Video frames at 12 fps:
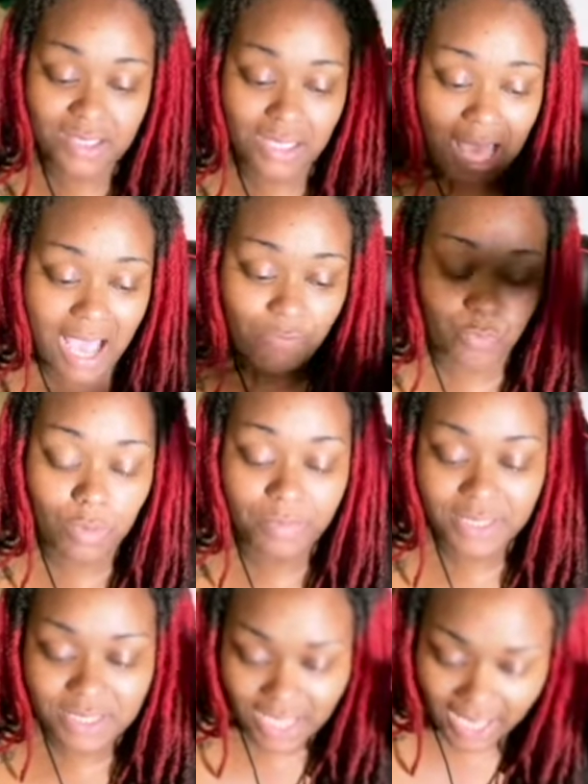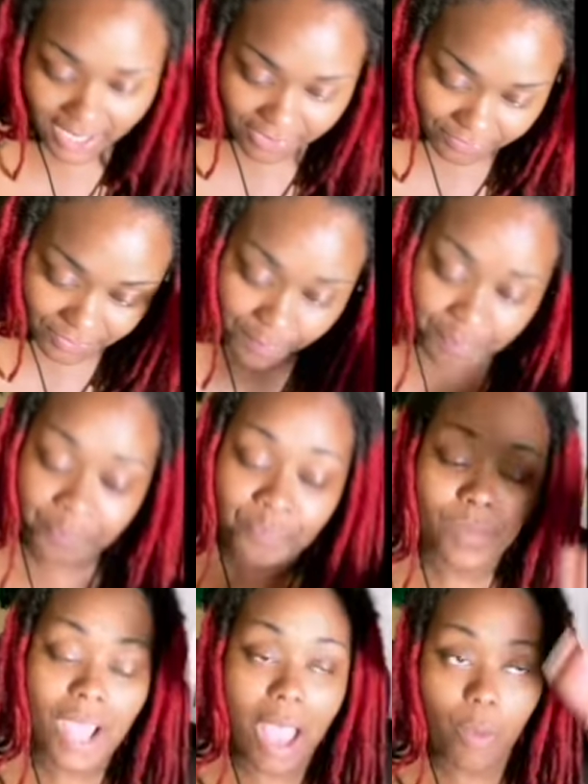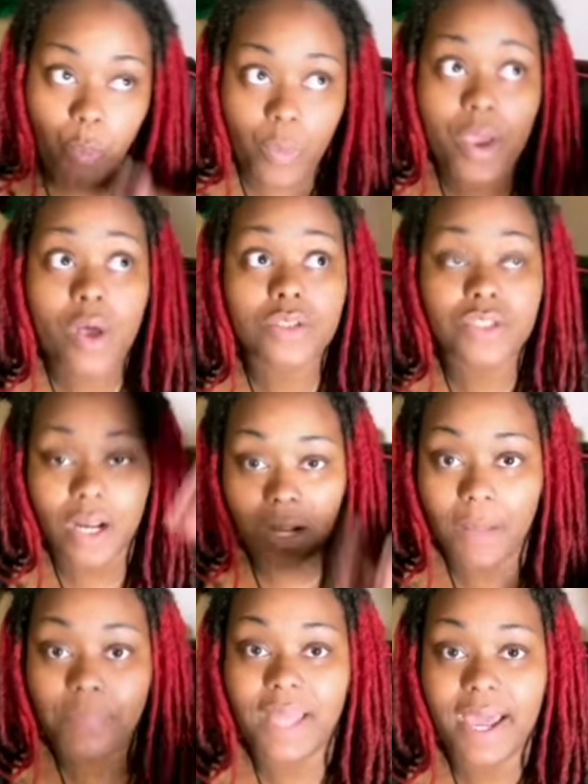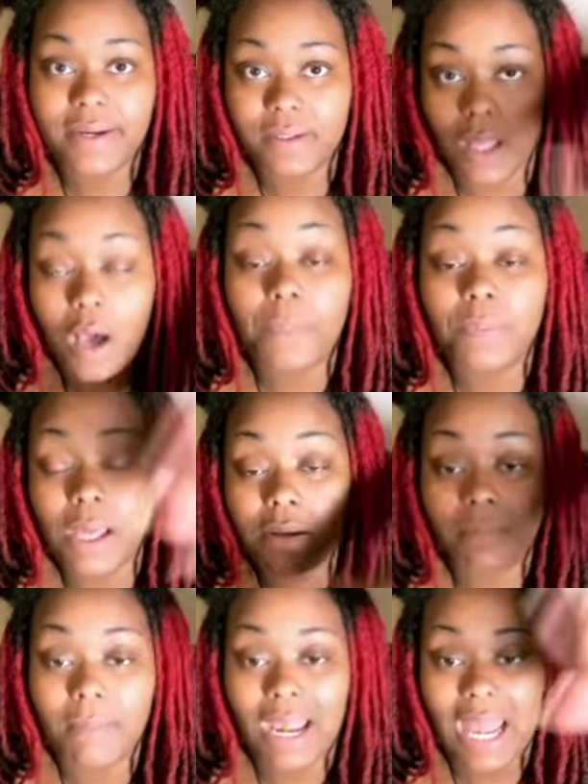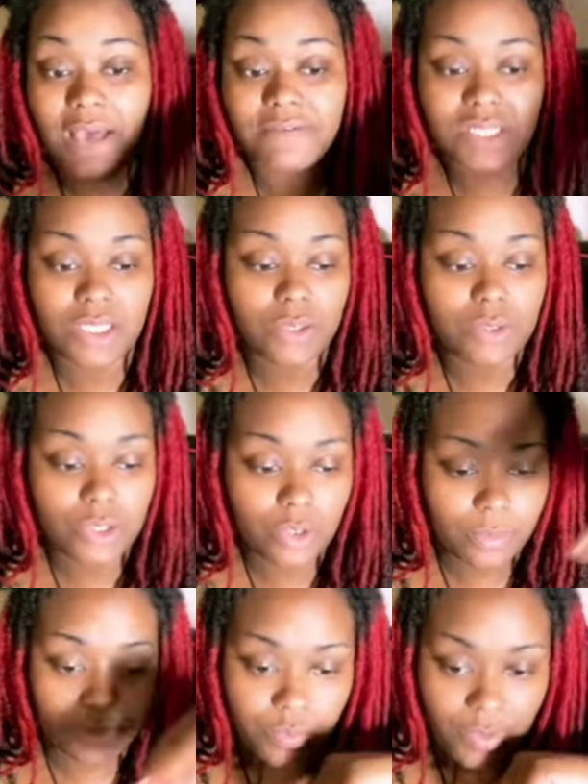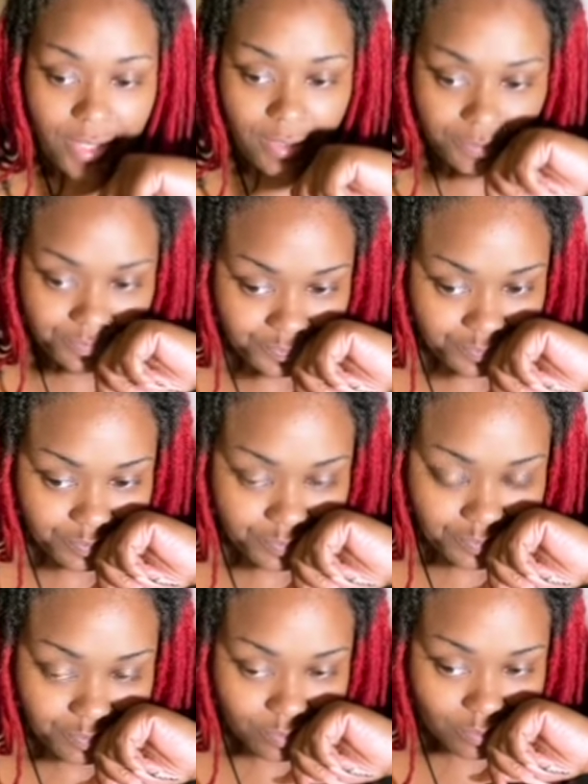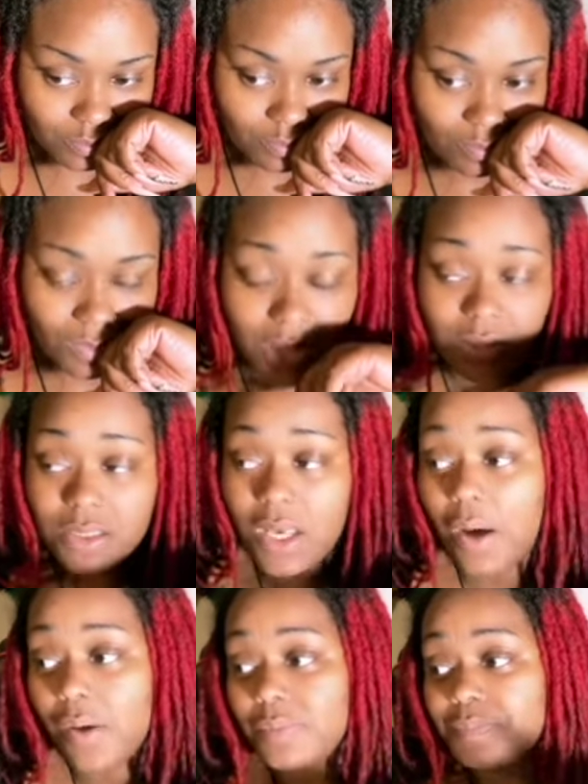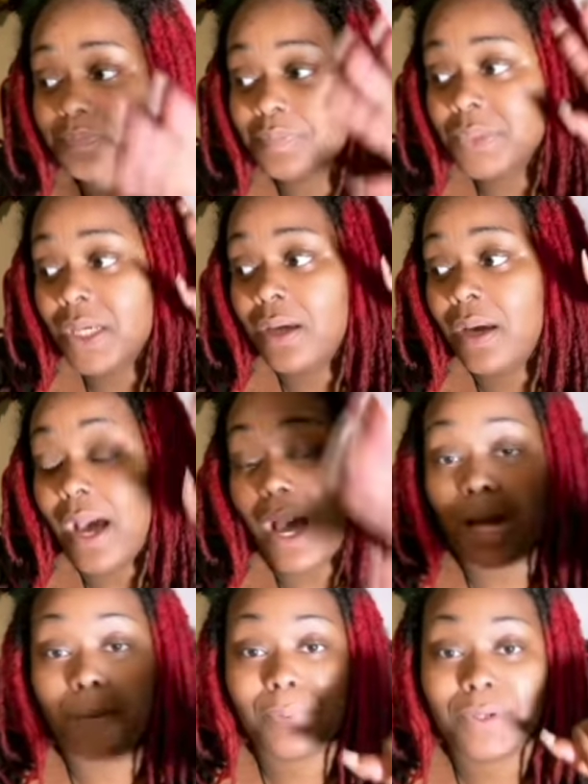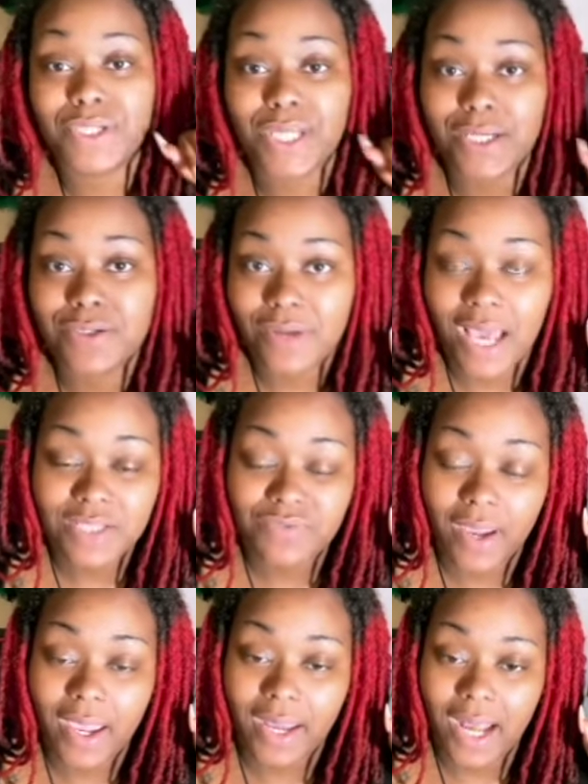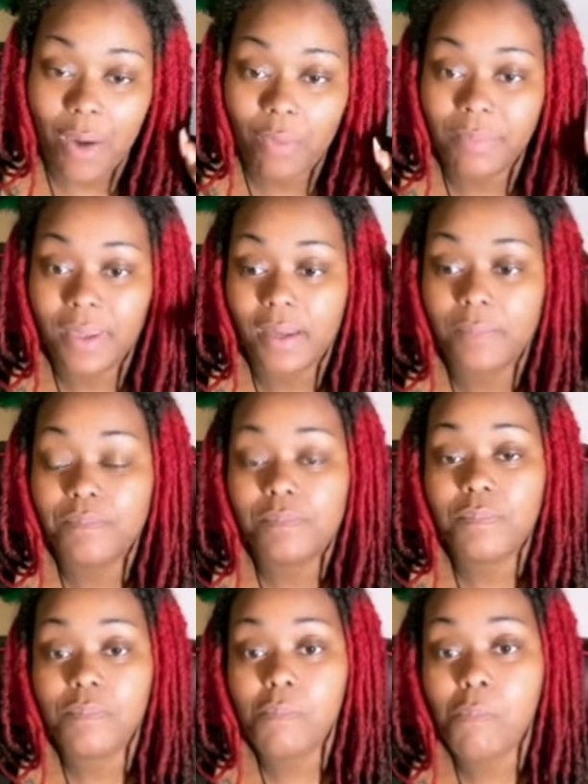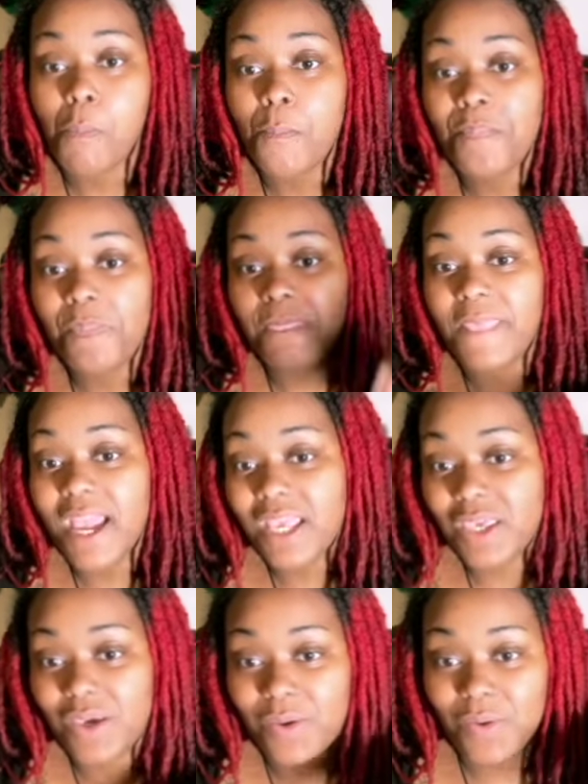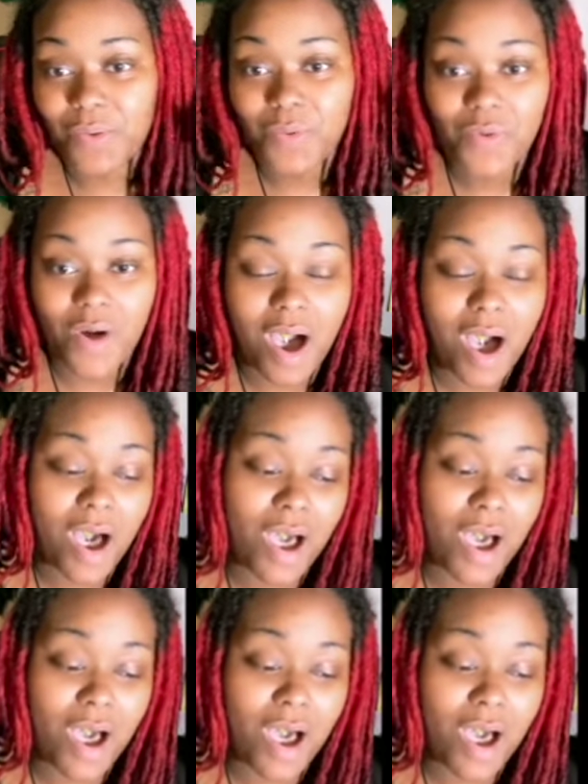this live will be saved. I will start uploading my lives to YouTube as well. So I appreciate you guys for hanging out with me. Thank you,